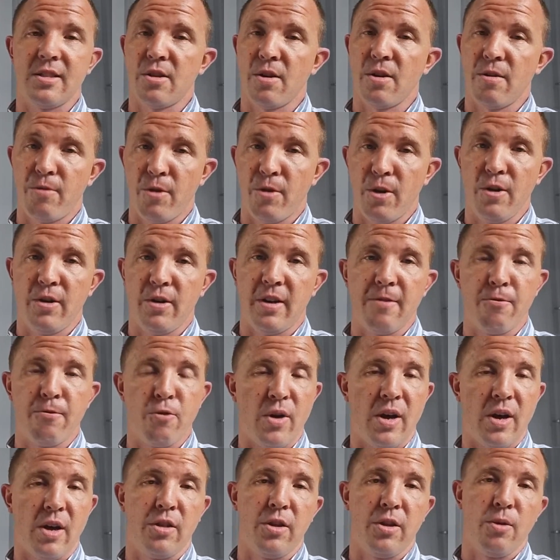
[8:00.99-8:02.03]
So if you're looking
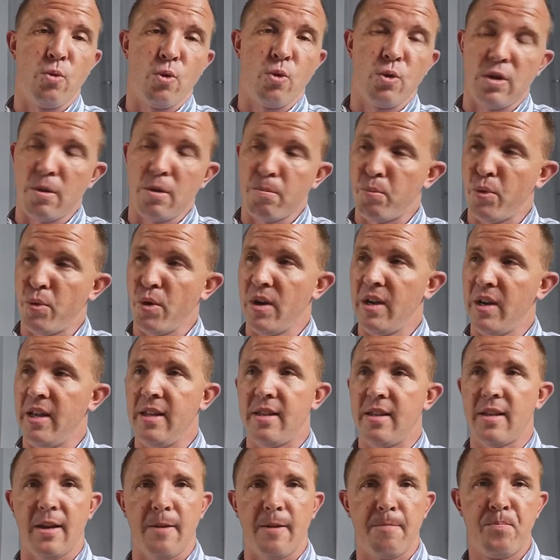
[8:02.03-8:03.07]
for healthy water per
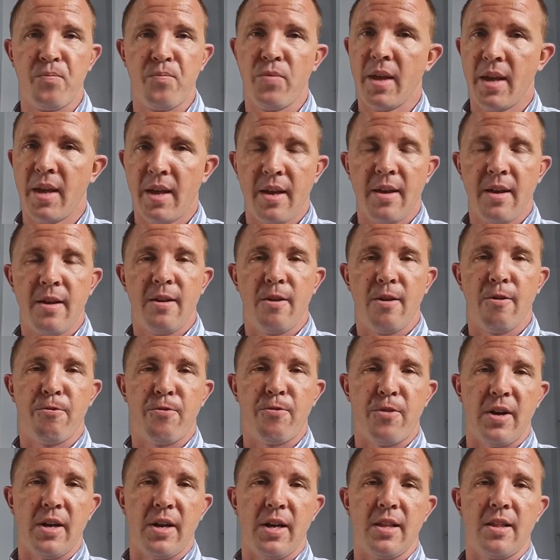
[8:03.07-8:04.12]
litre, you'll
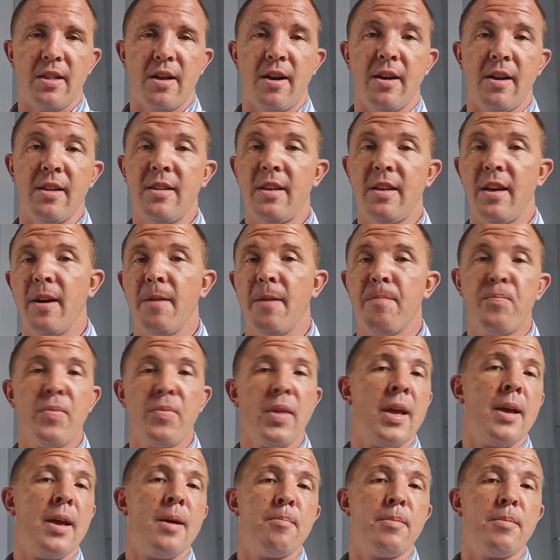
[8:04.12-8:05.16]
find it right here.
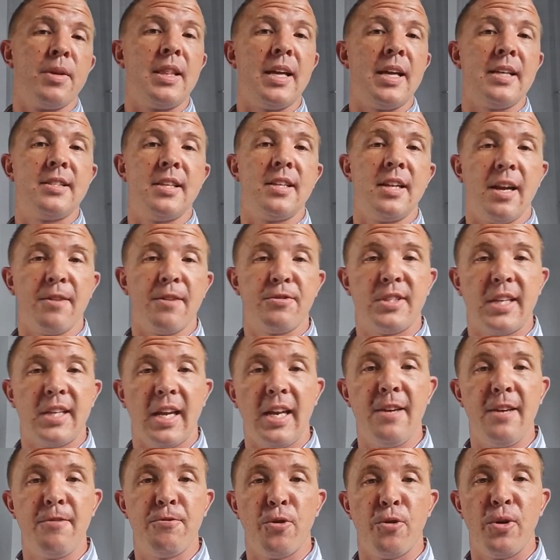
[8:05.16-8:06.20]
But that's enough
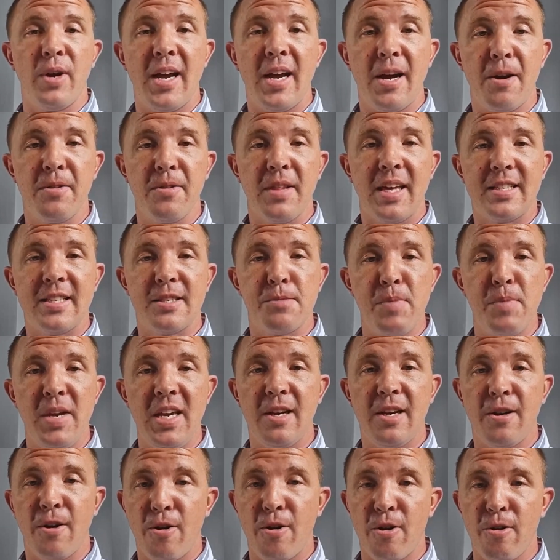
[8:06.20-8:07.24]
selling for now. That's
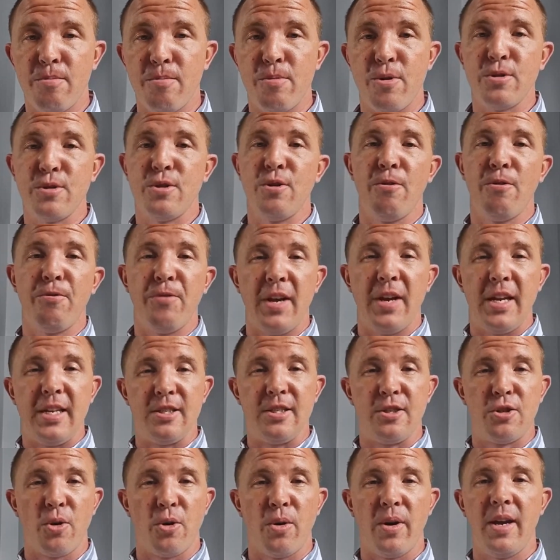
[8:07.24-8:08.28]
me, Carel Boshoff.
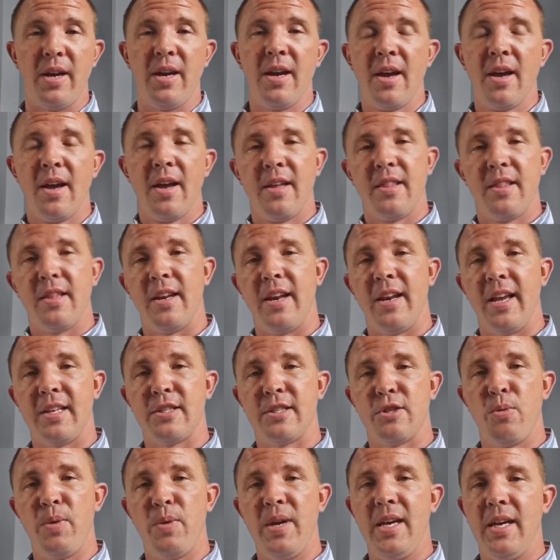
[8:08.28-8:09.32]
Enjoy the
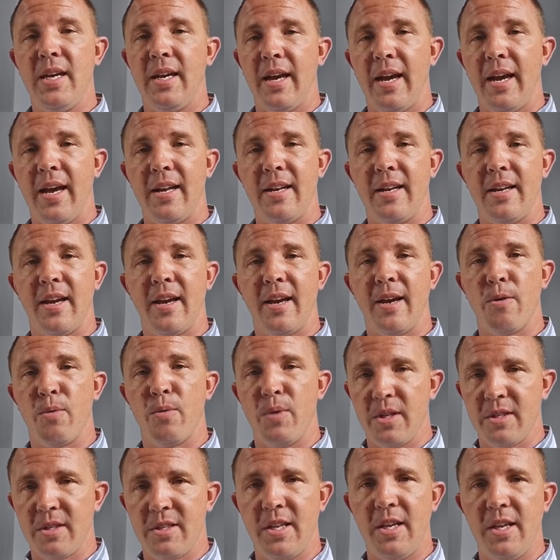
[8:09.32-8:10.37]
next week, and
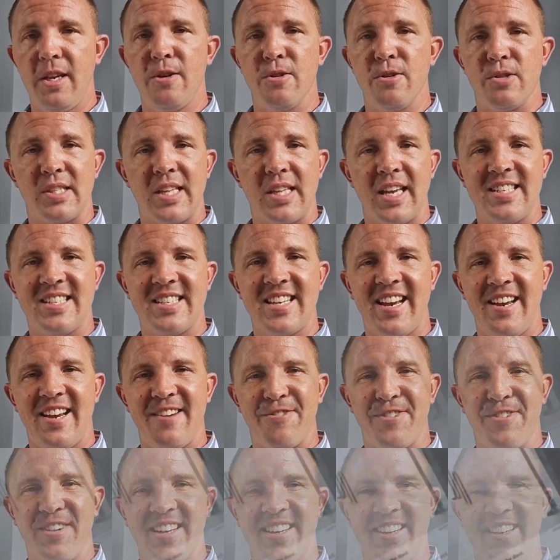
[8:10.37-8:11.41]
we'll see you. Stay safe.